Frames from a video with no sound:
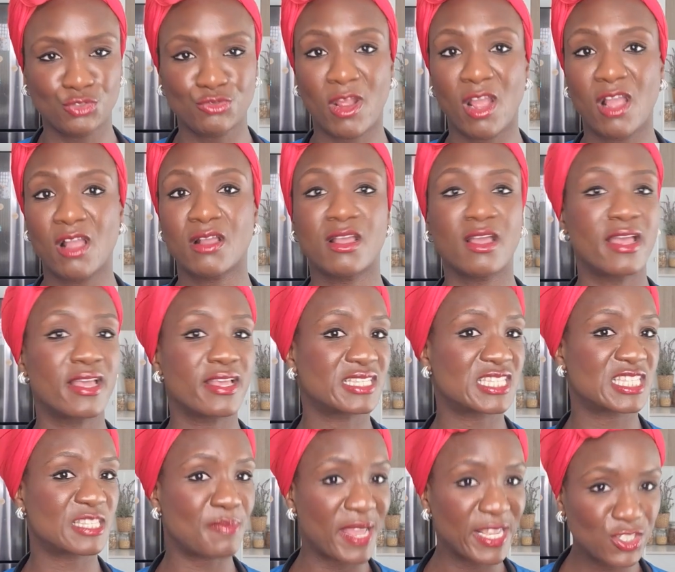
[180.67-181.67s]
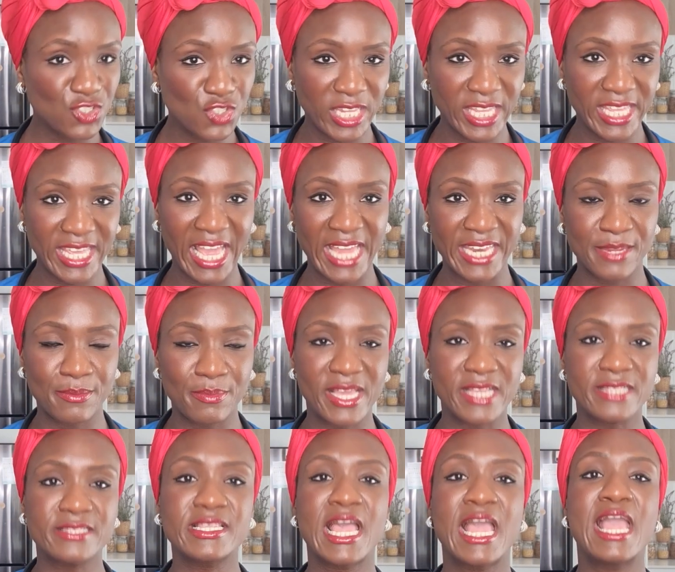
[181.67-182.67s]
drugs, especially
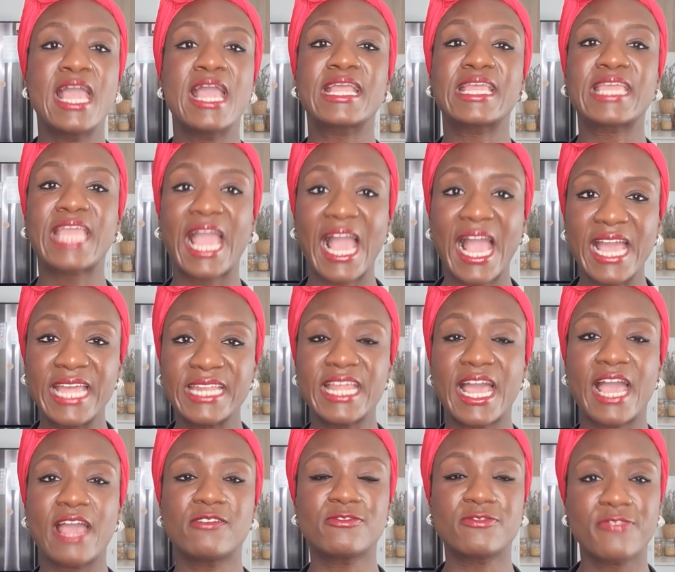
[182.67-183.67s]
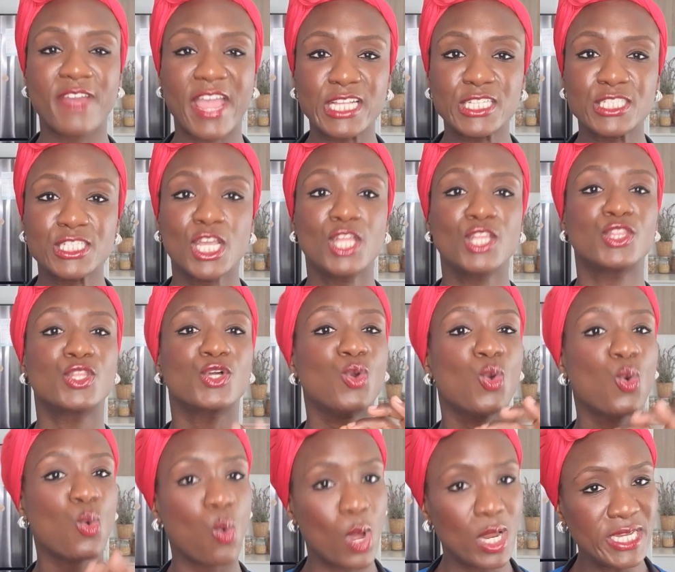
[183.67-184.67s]
cannabis, can affect the
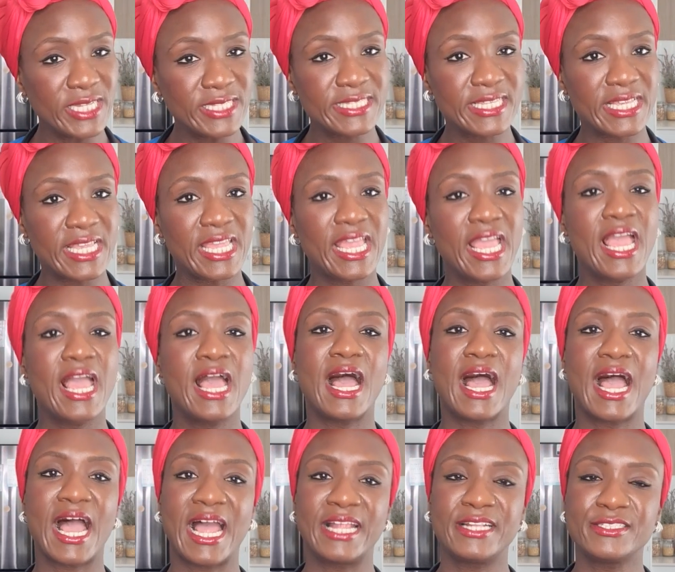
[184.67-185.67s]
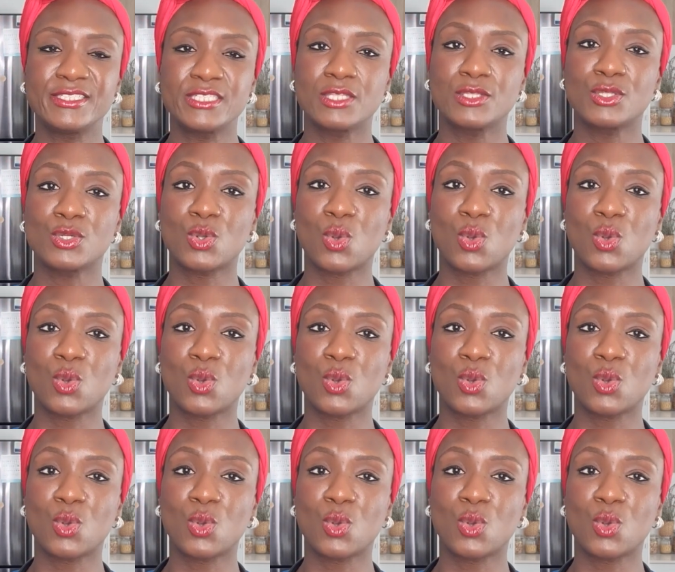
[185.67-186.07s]
quality and the